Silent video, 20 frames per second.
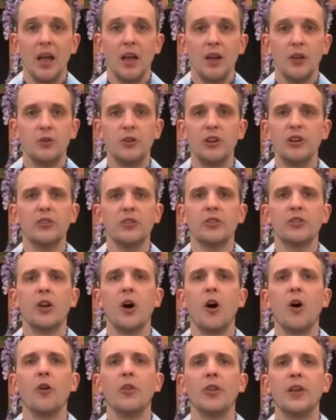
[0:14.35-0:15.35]
Jesus
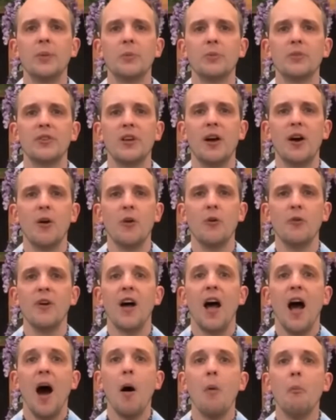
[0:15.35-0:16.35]
called himself
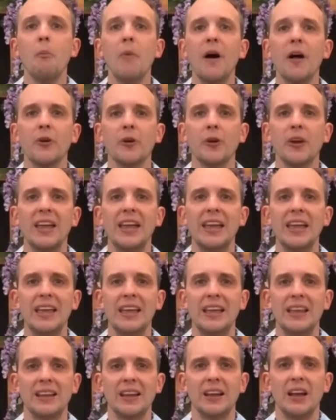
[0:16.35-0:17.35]
a mother
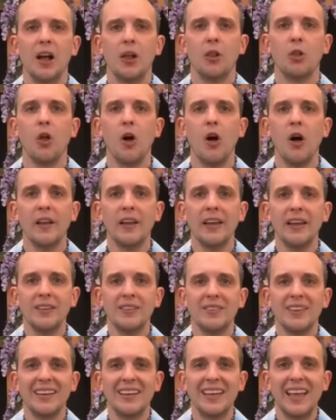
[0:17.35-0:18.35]
hen longing
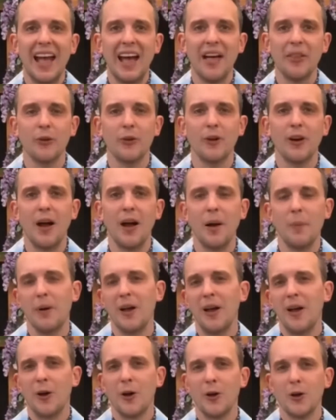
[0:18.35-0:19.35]
to gather up
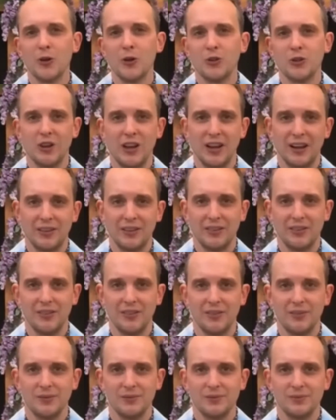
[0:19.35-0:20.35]
her chicks.
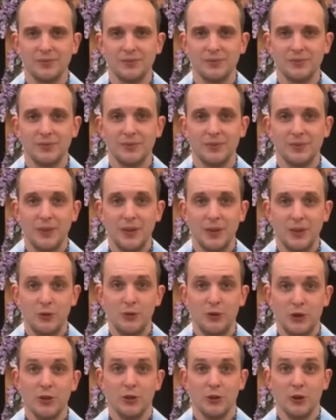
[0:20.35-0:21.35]

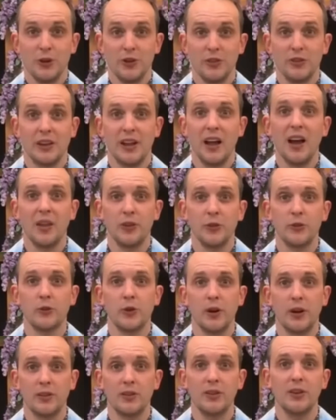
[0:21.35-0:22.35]
Gender is a
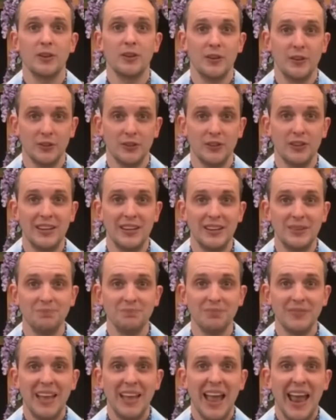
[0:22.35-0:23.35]
construct, you see.
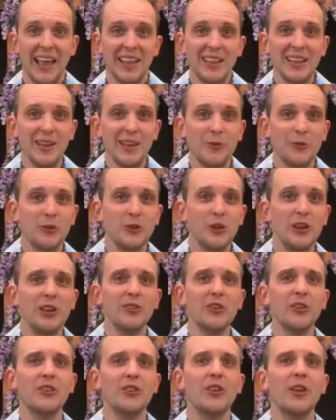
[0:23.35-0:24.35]
And if
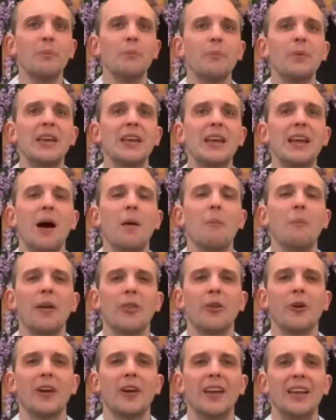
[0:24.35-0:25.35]
Jesus can be a
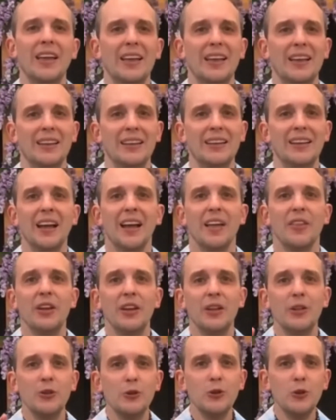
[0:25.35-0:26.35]
mother hen,
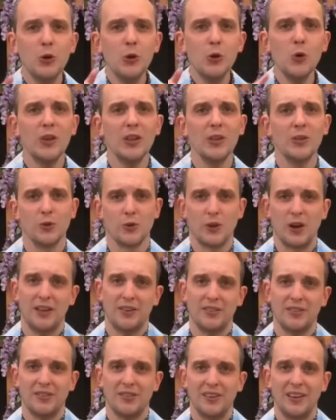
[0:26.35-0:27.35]
then you can
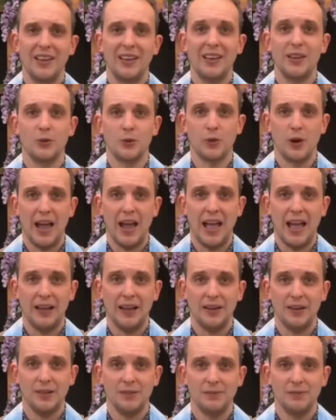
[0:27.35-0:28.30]
dress in drag.